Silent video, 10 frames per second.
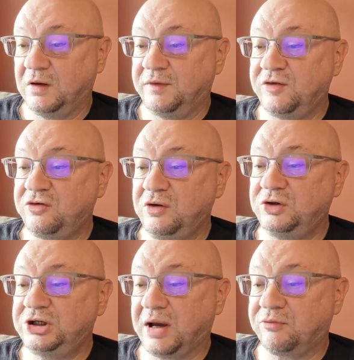This new
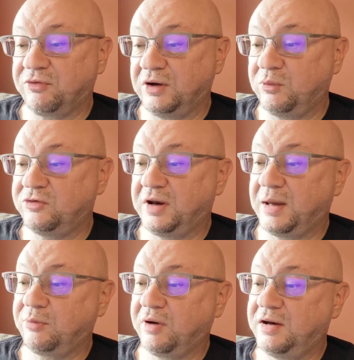shop friend was an
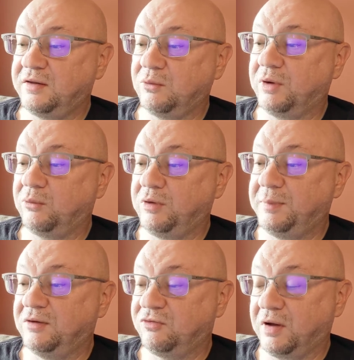upgrade to the one we've
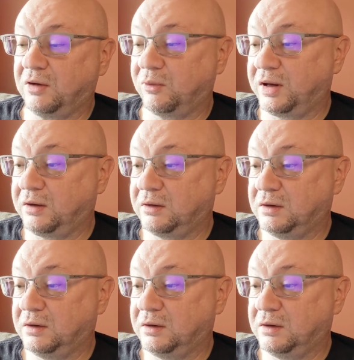been following.